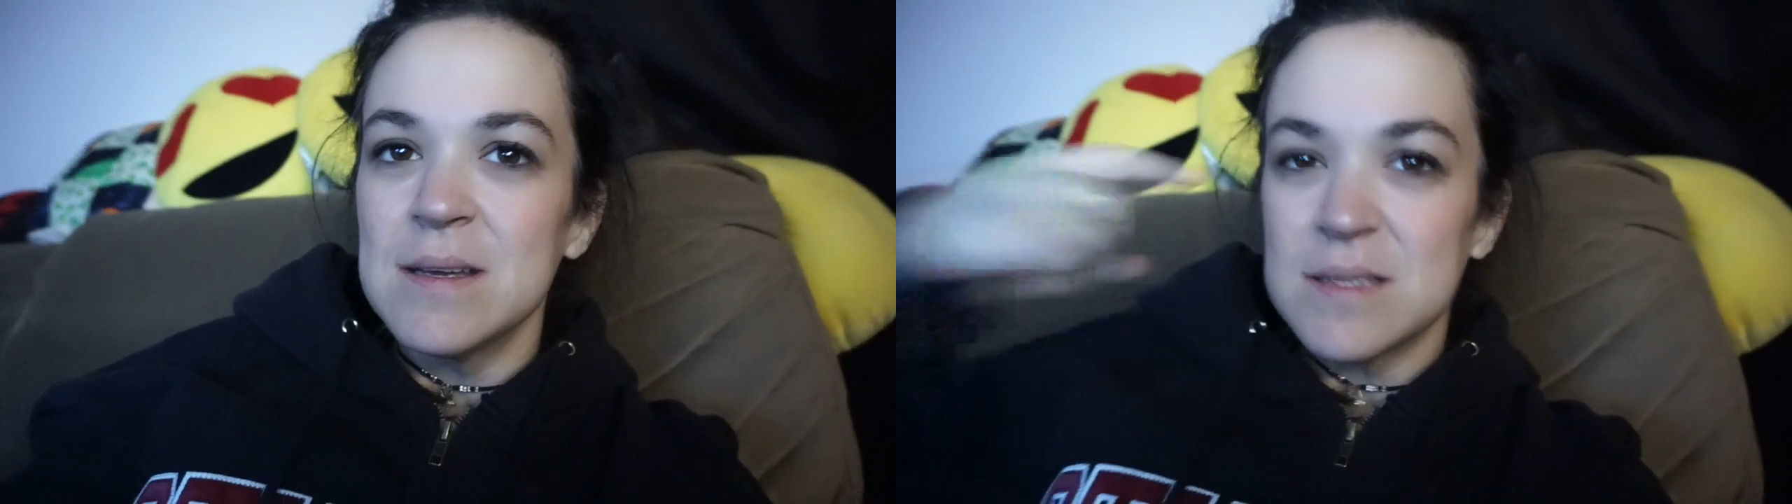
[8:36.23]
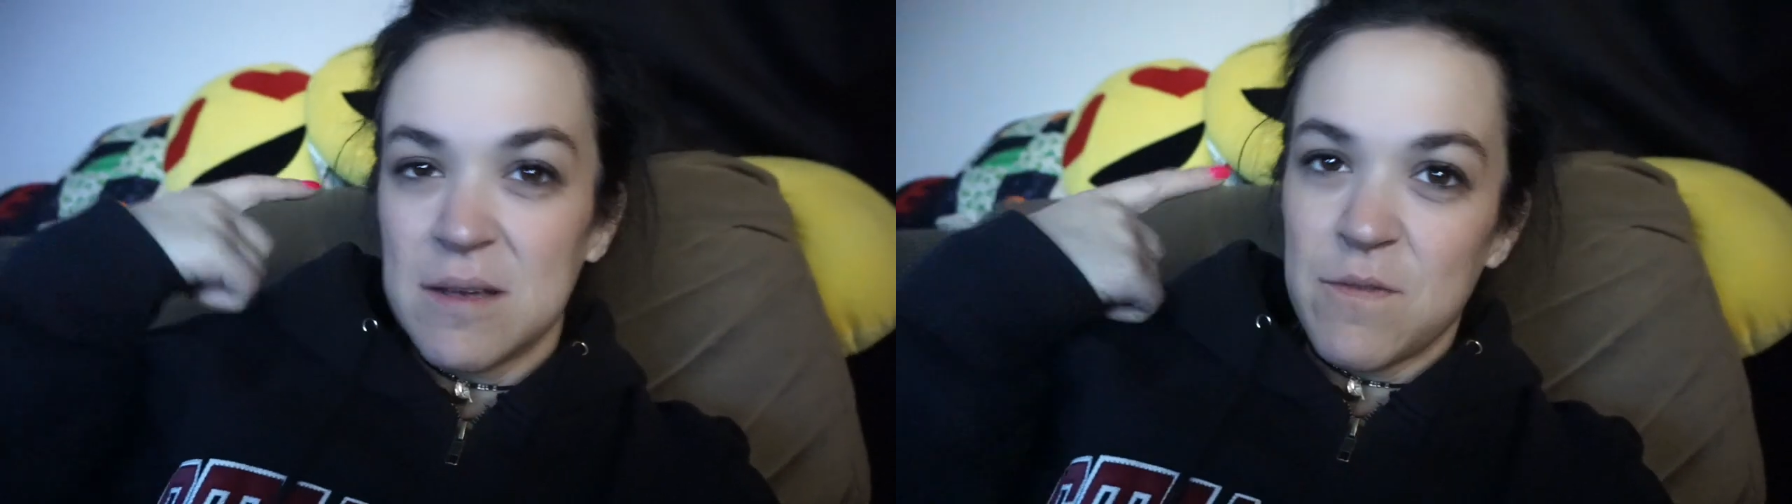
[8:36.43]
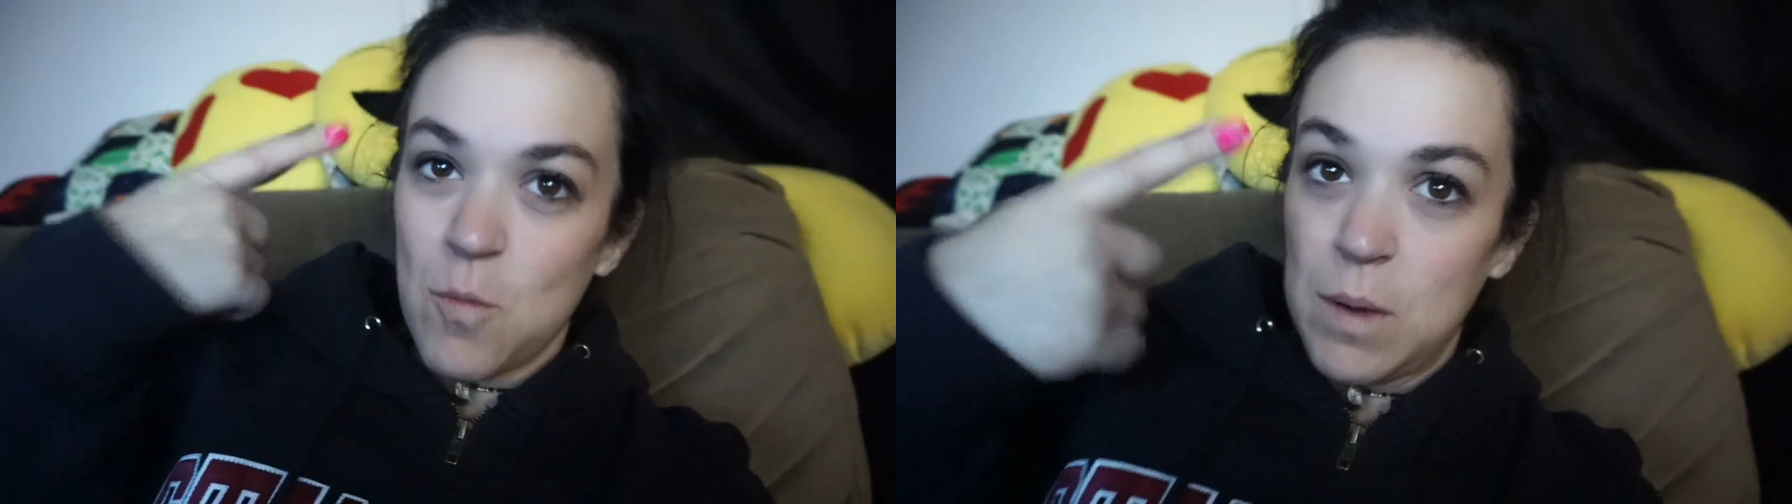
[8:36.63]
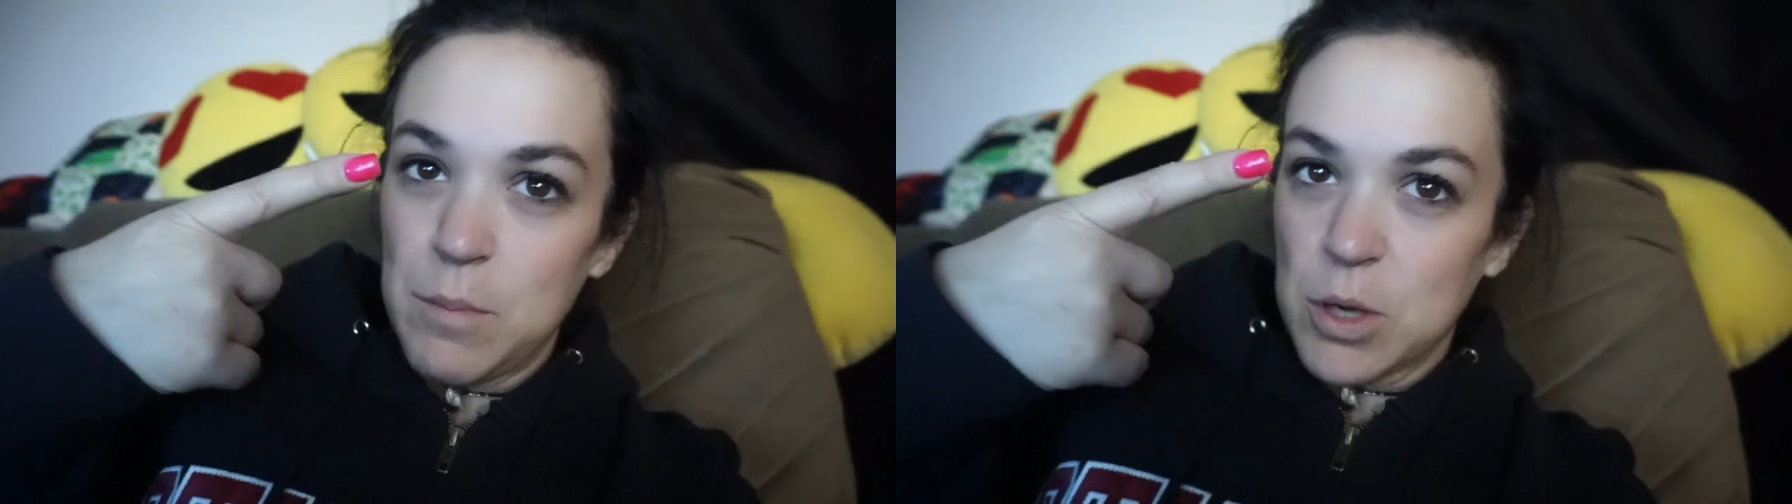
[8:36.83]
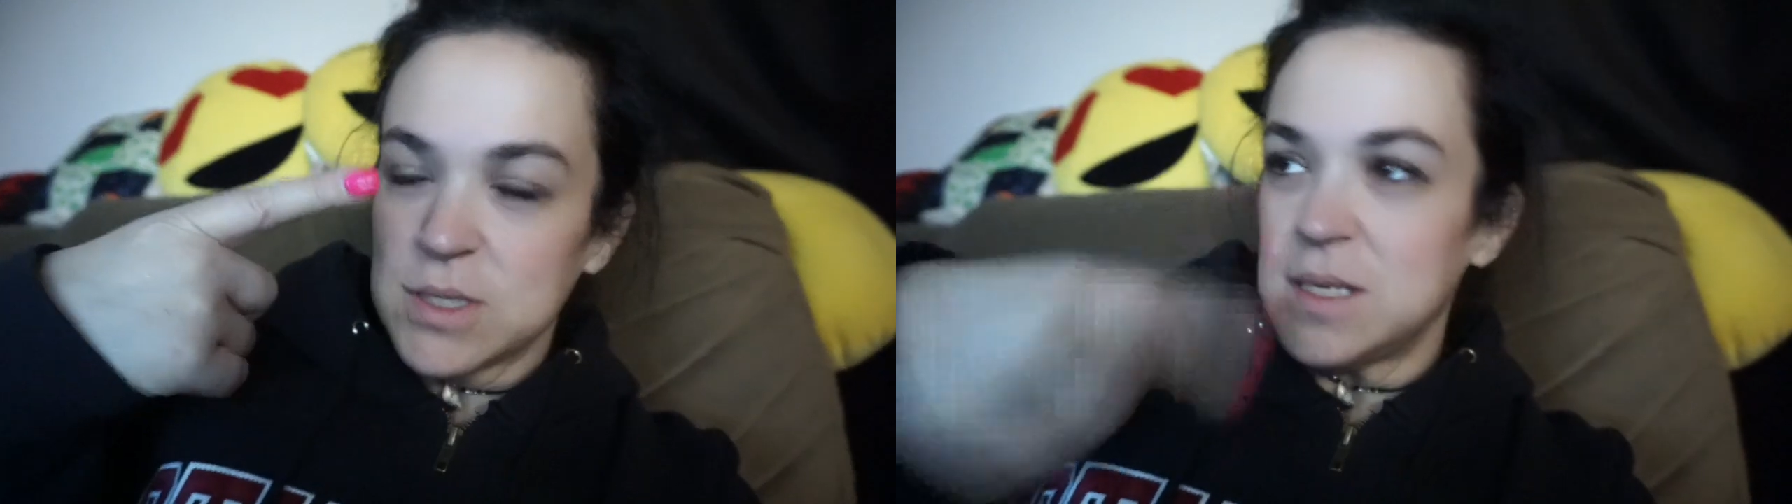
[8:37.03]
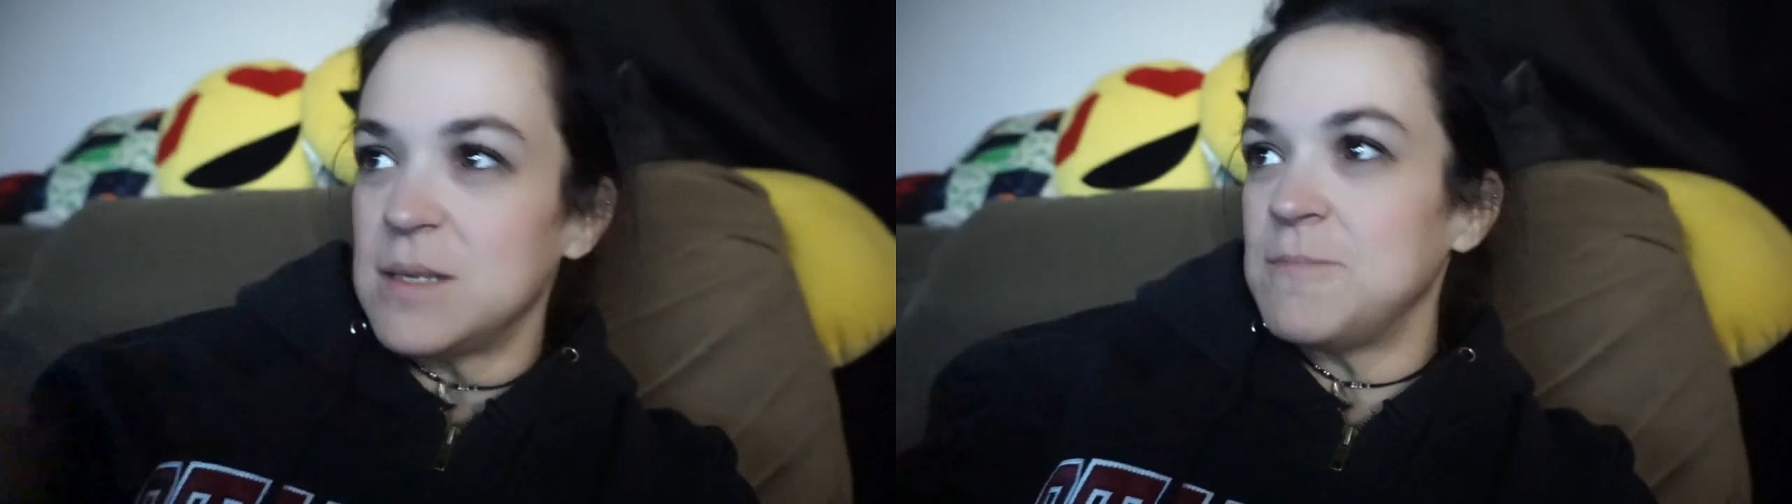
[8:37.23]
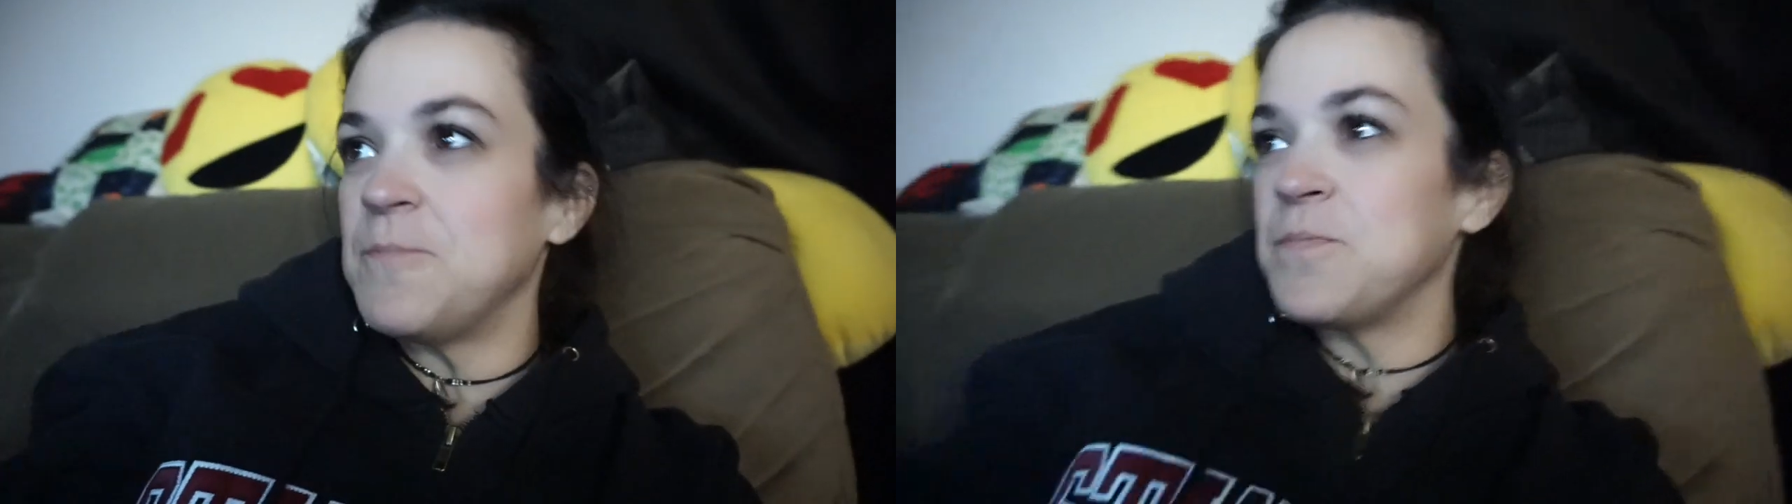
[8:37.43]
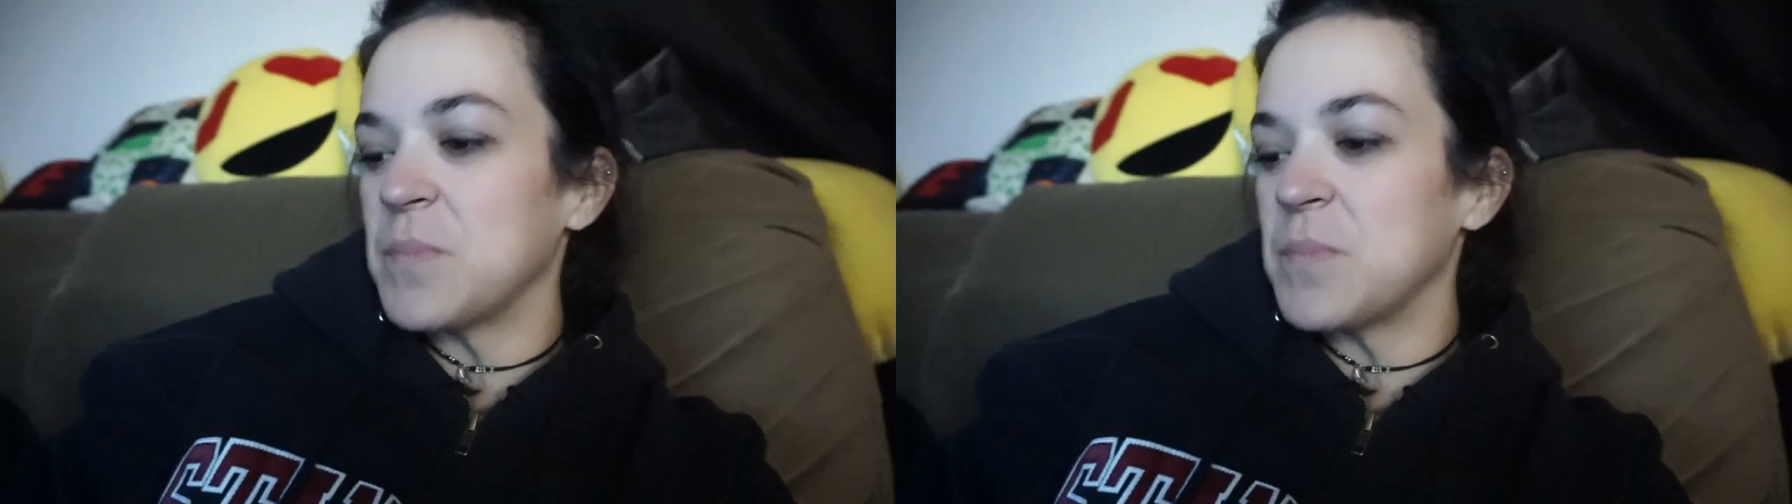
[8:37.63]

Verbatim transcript: except for one person.